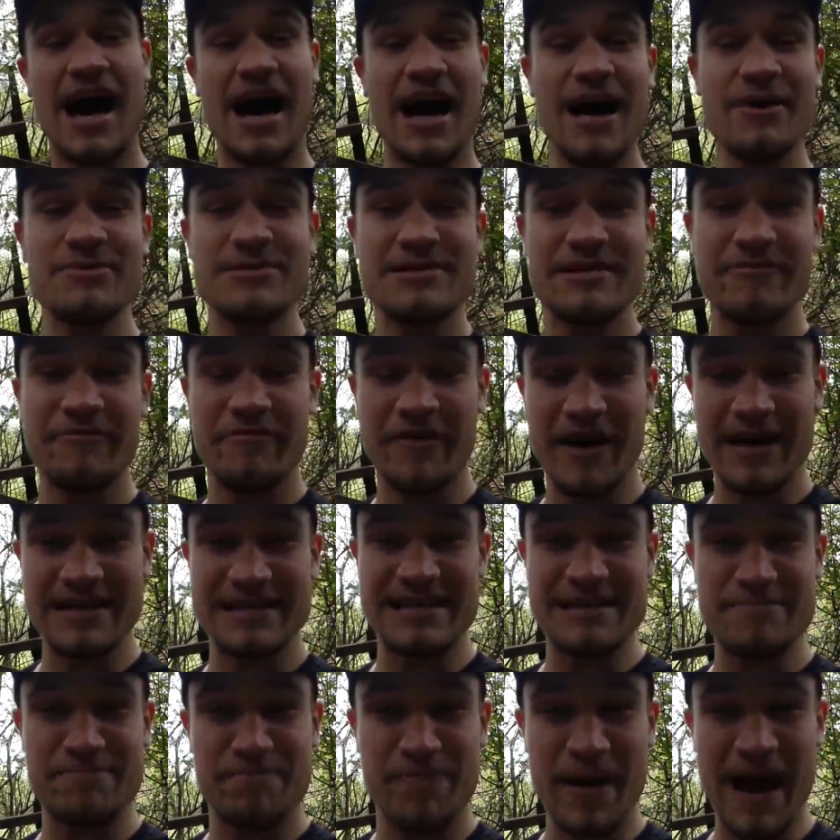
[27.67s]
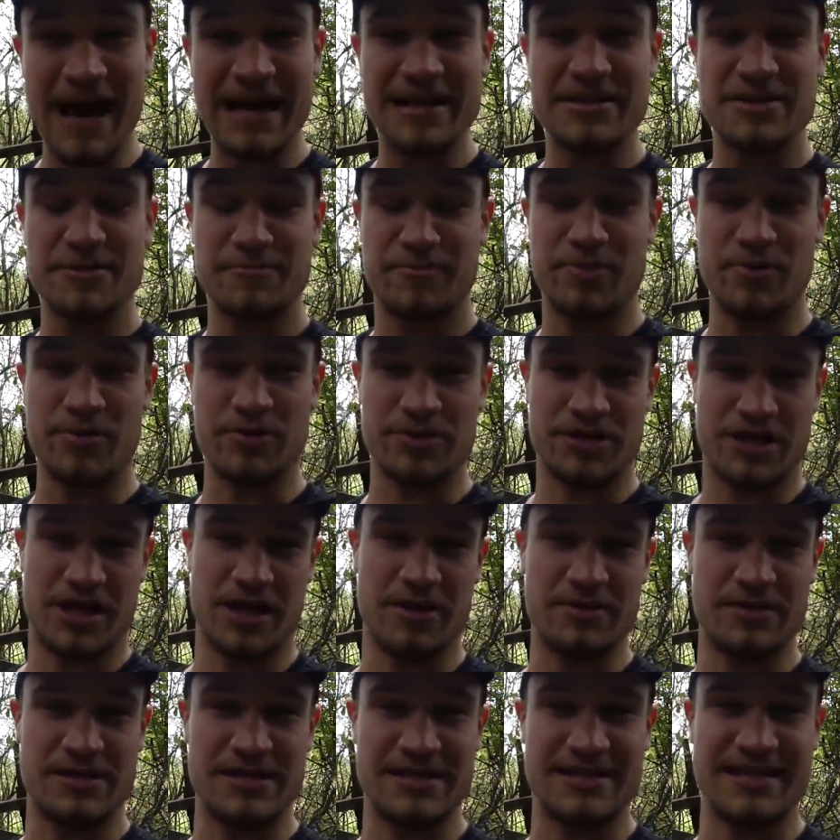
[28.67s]
I was invited back to Porsche
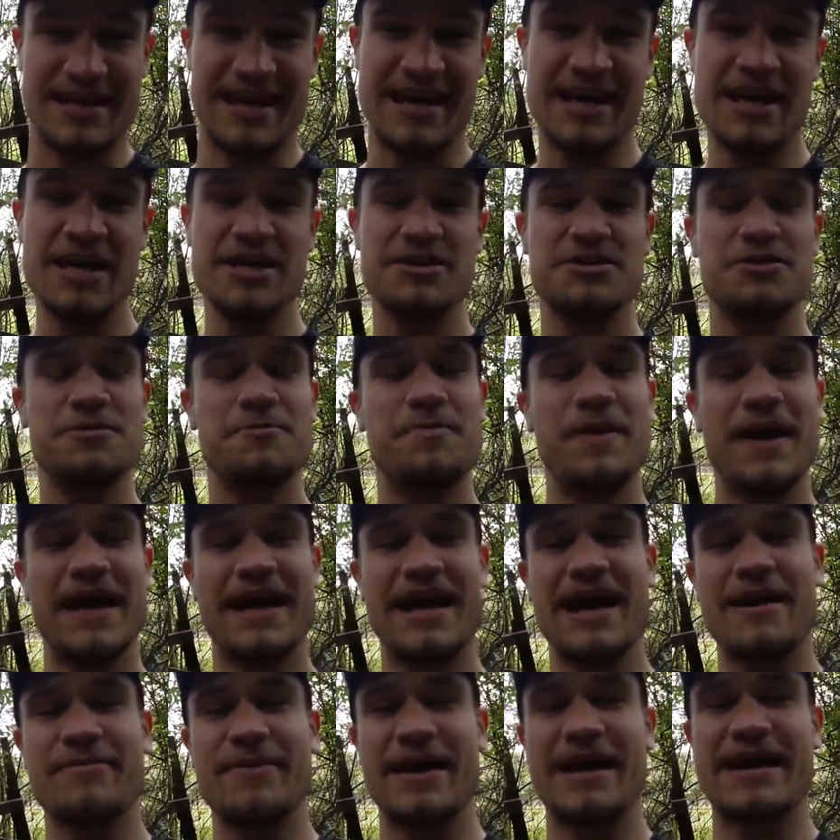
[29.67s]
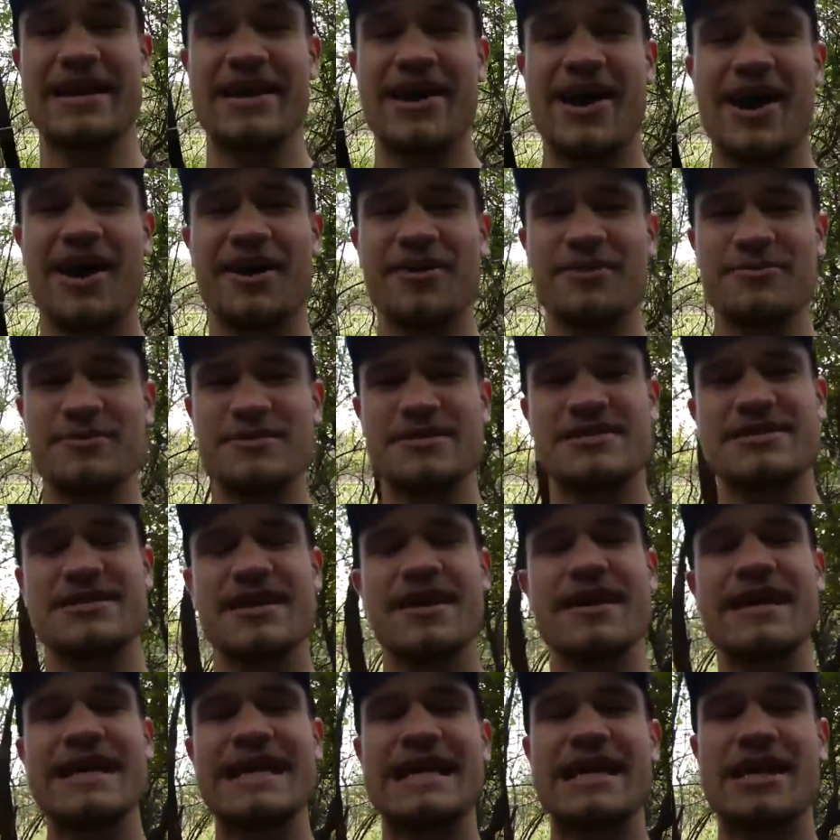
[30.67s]
Colchester to pick up a car that was
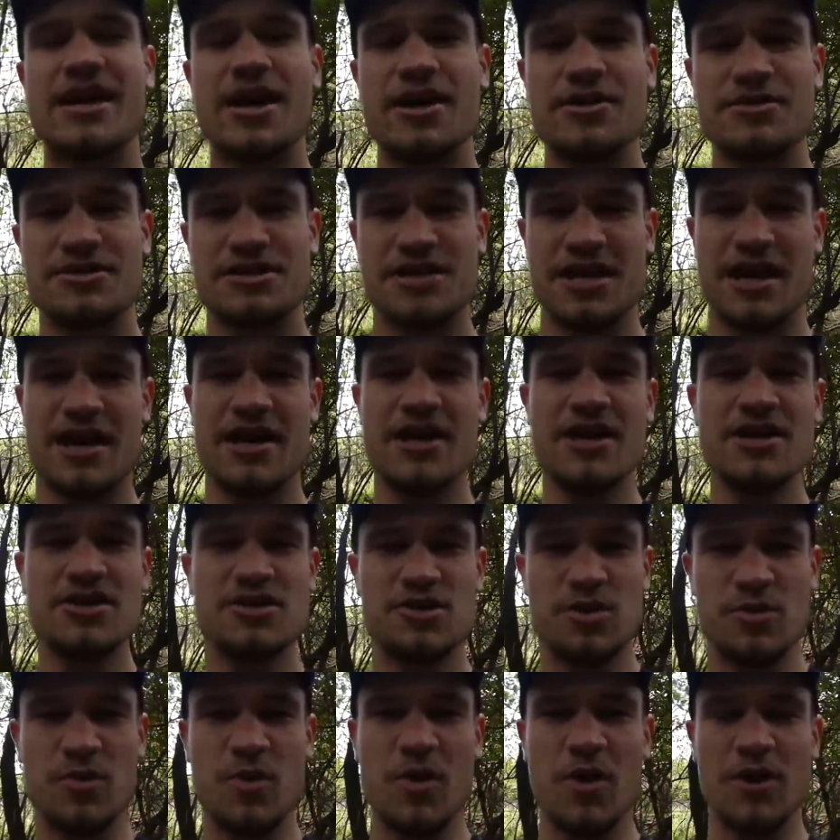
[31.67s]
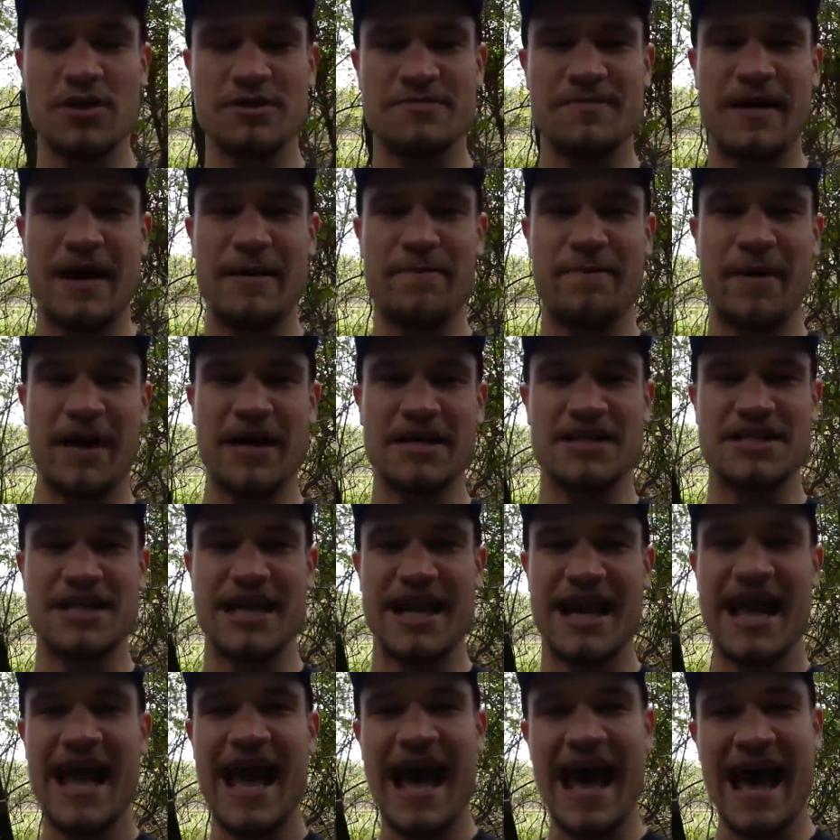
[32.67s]
slightly closer towards my
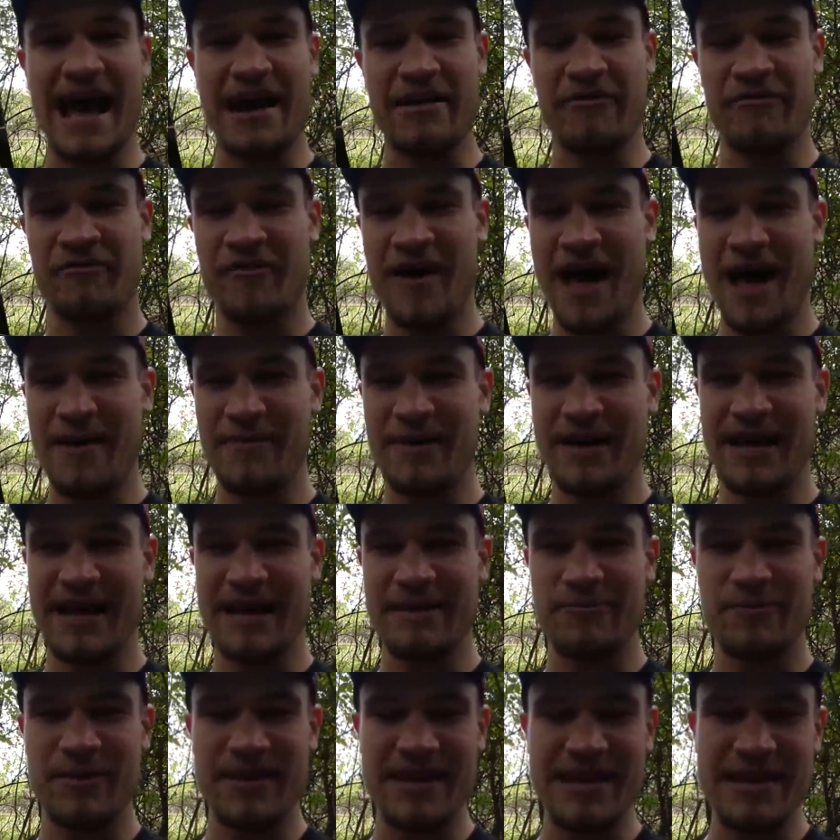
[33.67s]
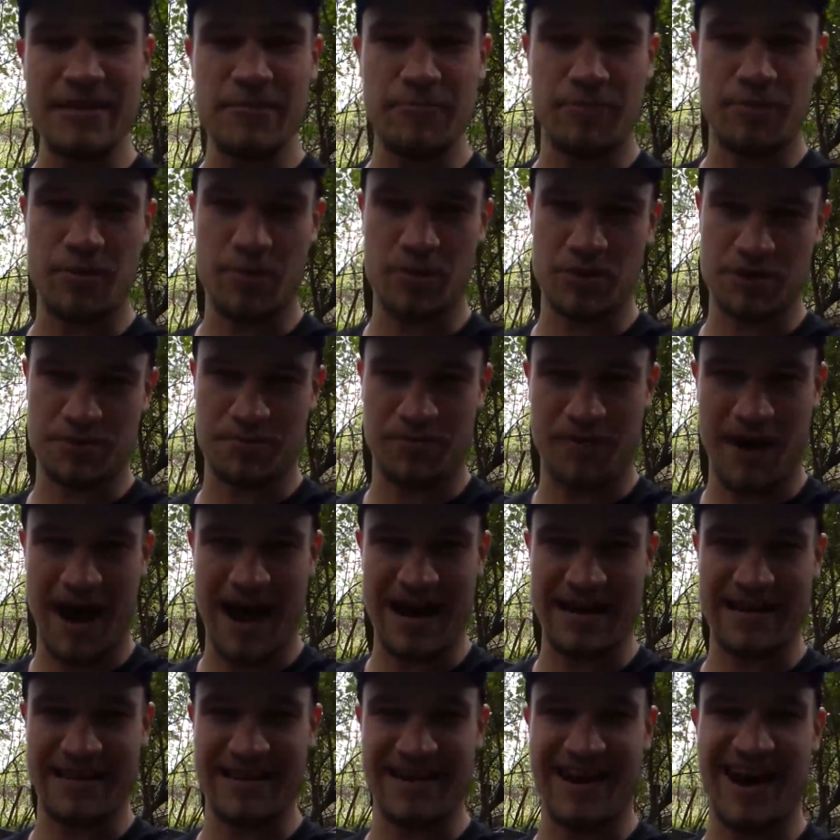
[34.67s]
budget and a family within the Porsche
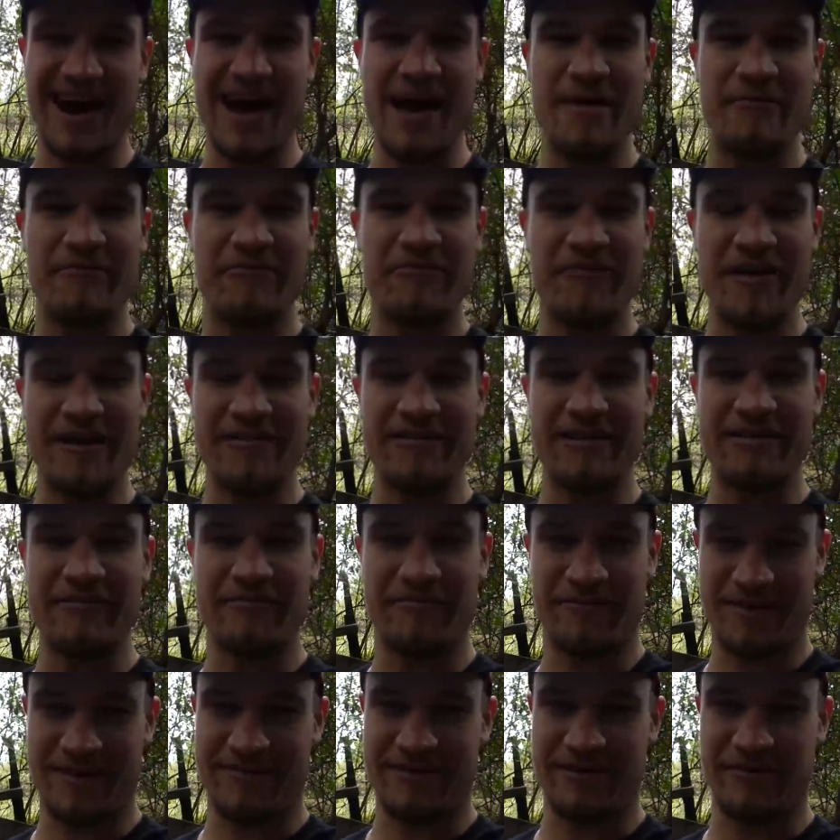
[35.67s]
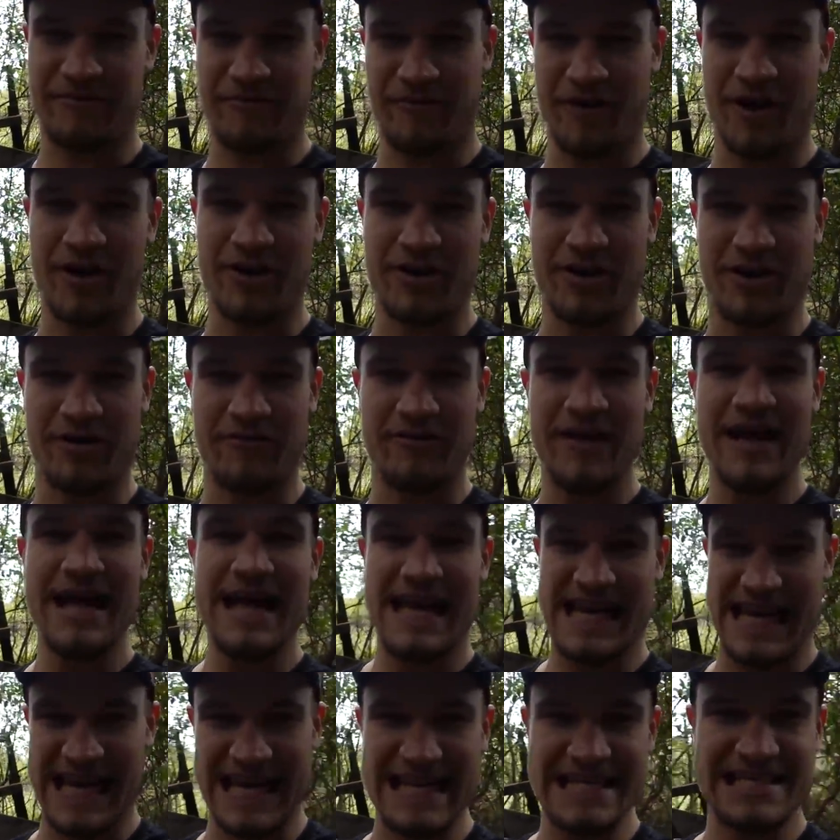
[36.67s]
brand that I am very, very fond of.
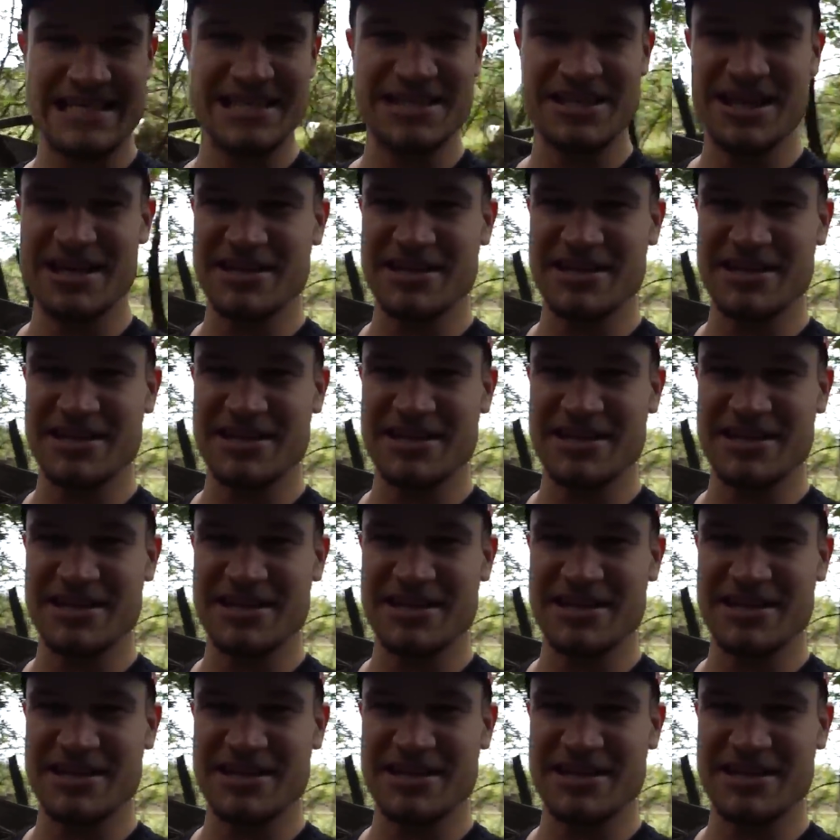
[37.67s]
Ladies and